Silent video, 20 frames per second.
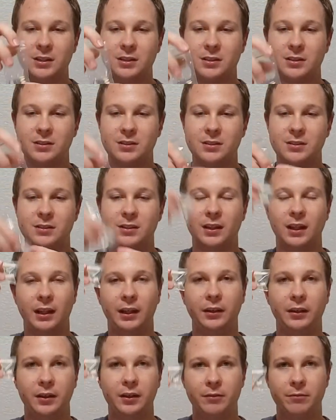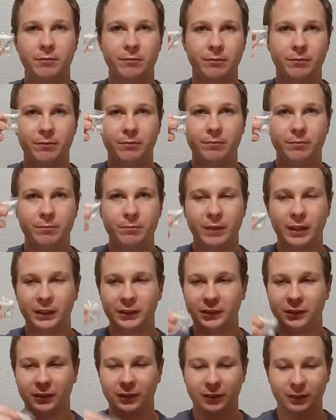so that you can make sure
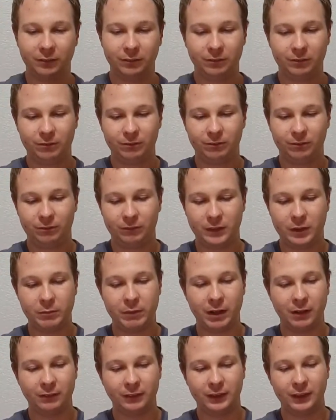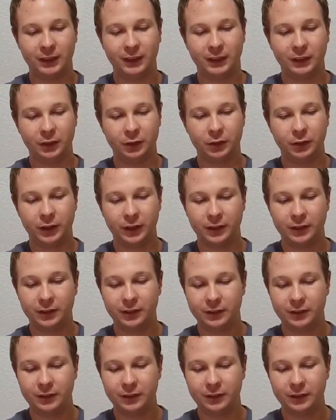you mount it in good.